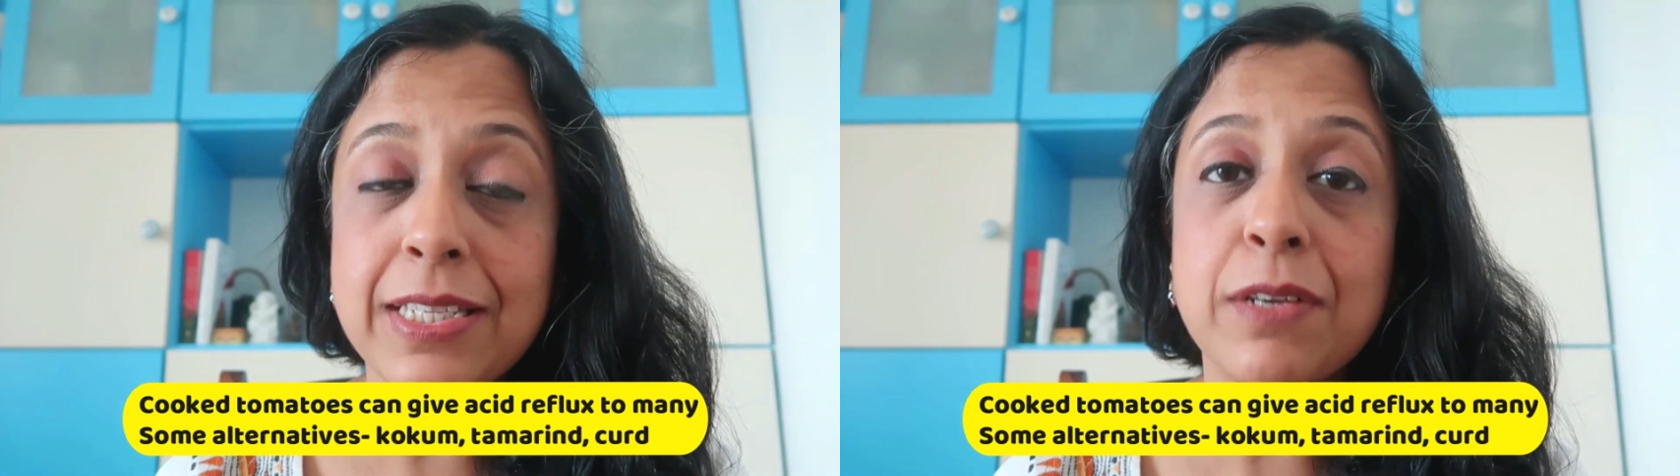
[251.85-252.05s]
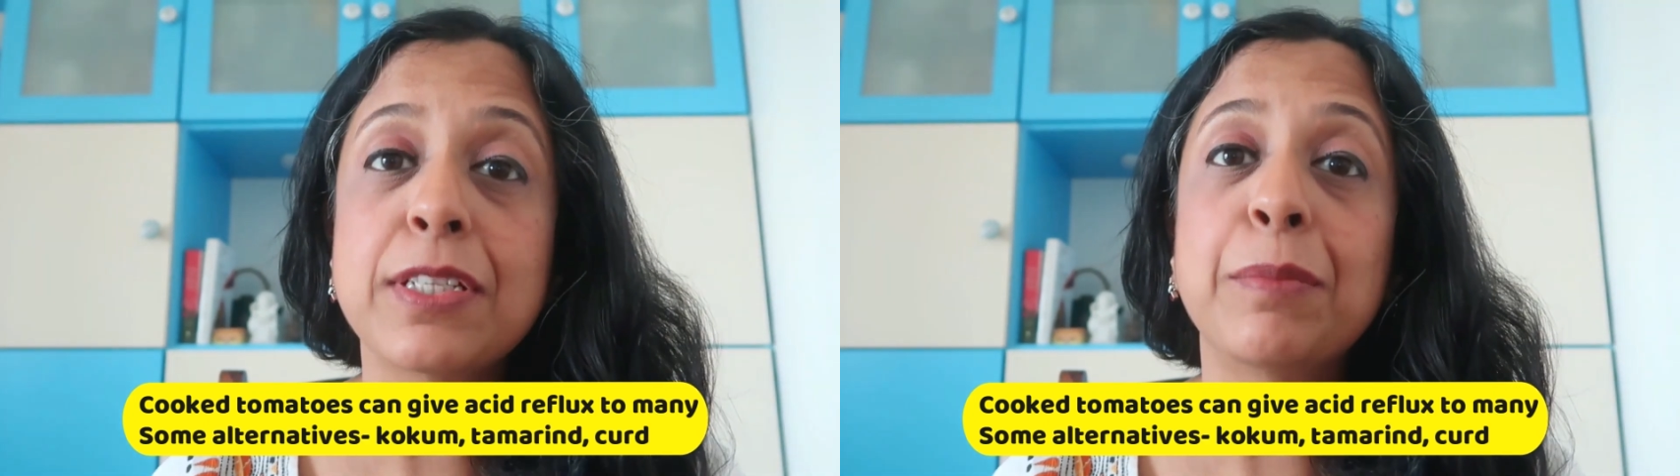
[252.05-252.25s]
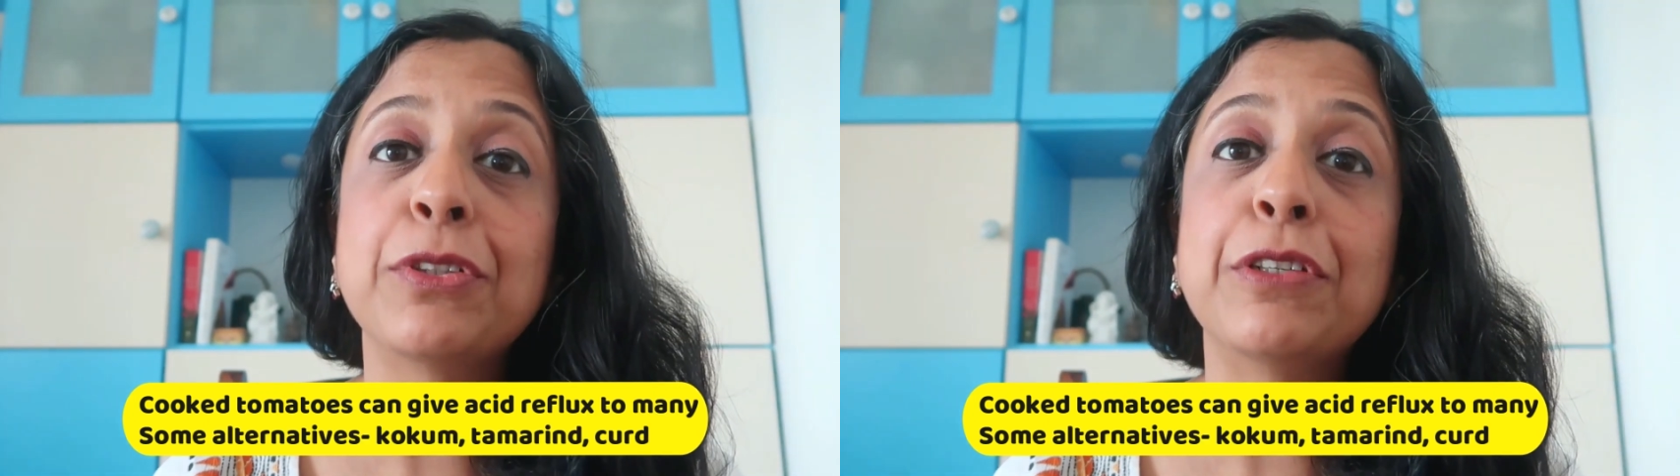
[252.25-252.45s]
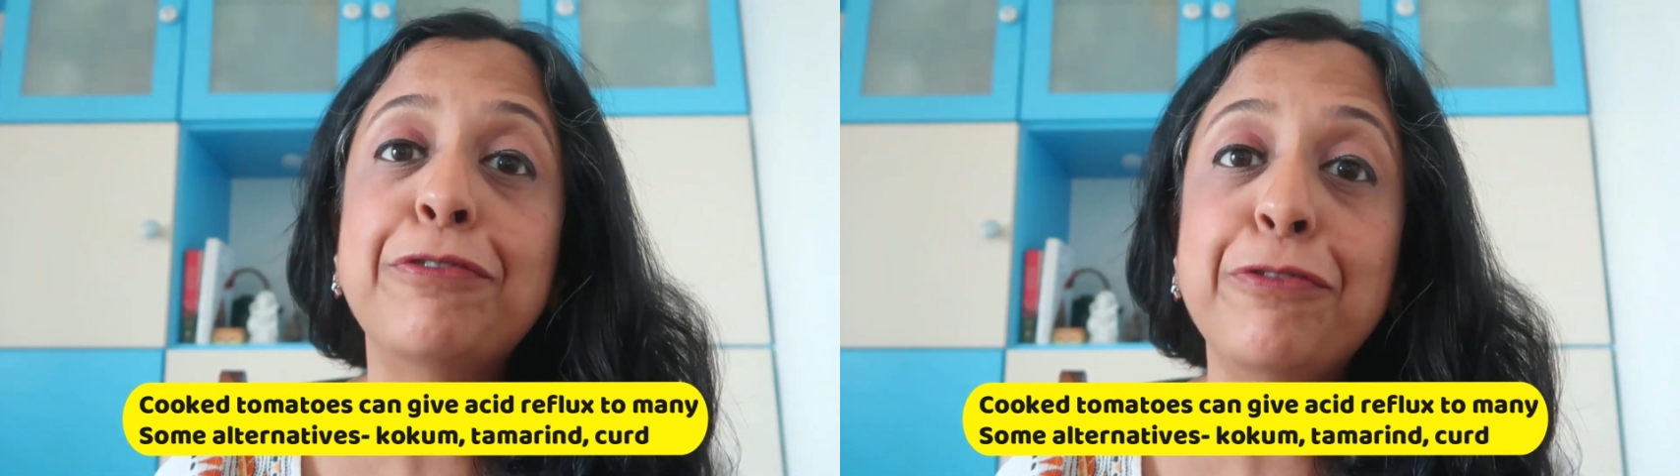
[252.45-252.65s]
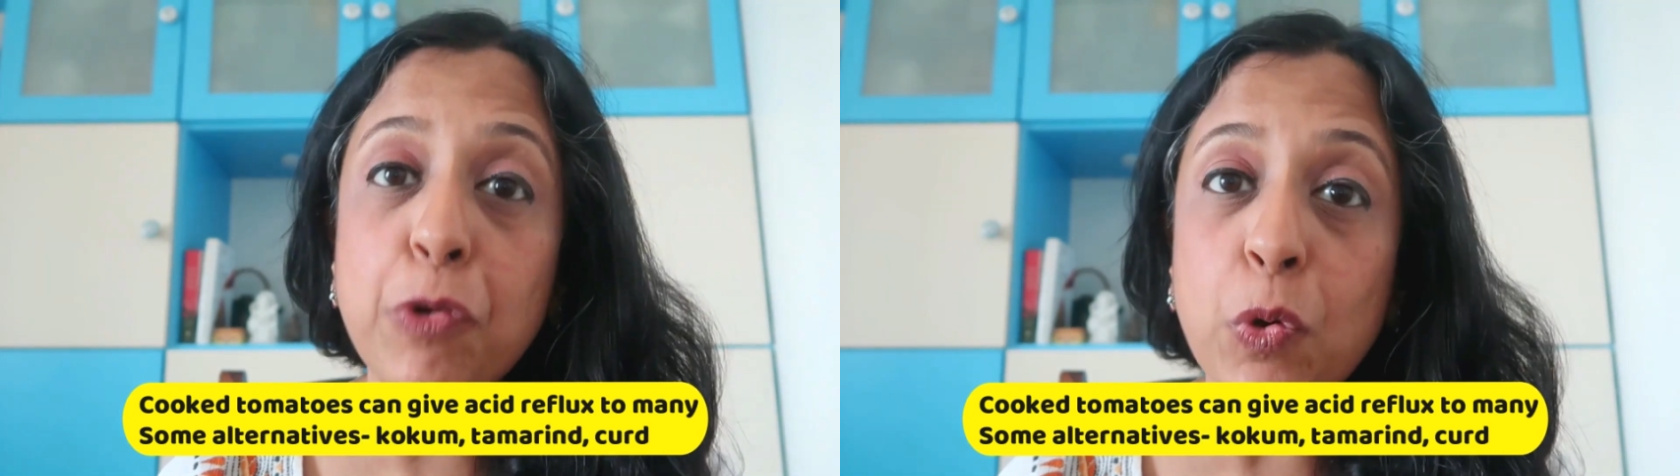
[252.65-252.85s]
Now some of the
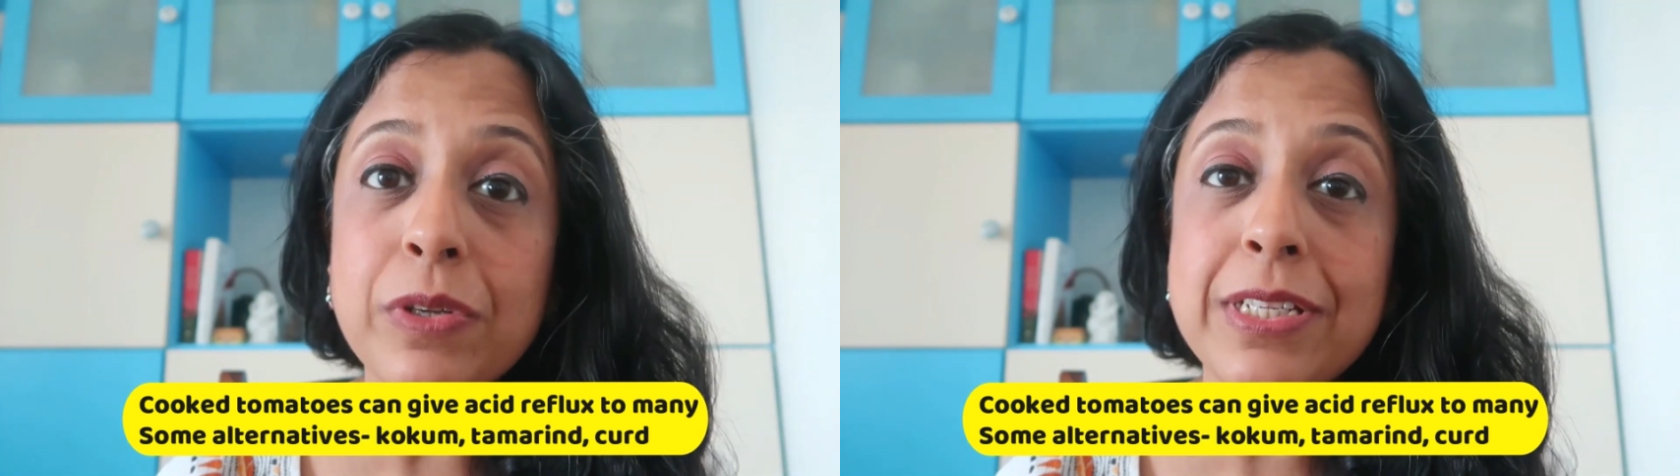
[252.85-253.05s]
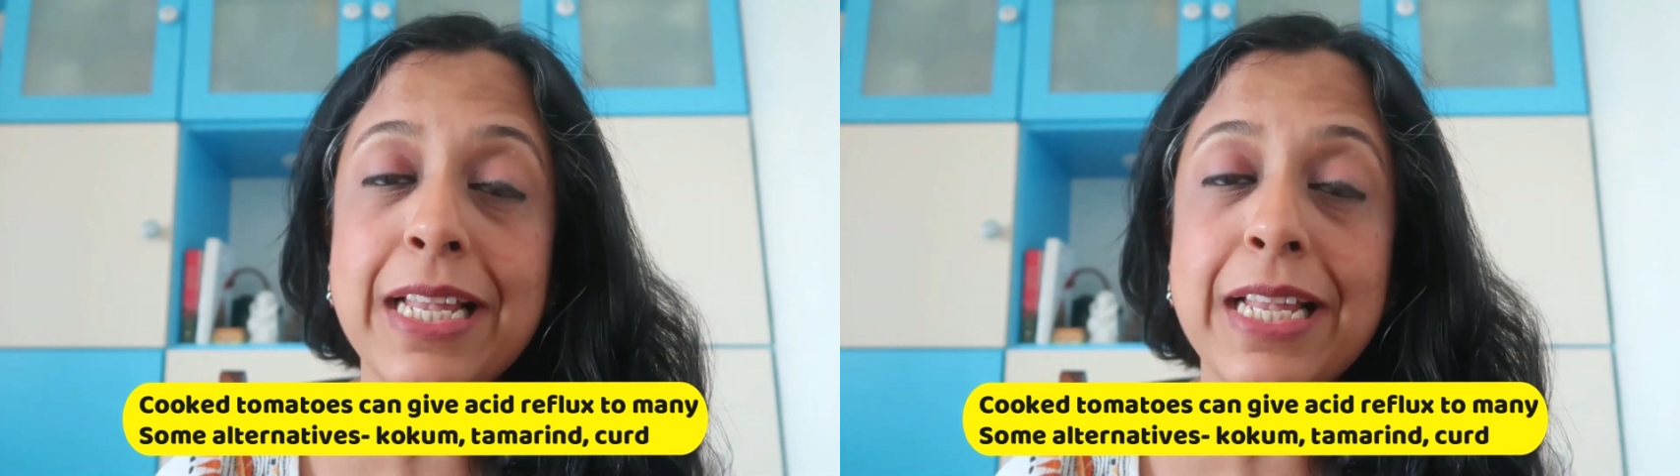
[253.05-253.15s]
foods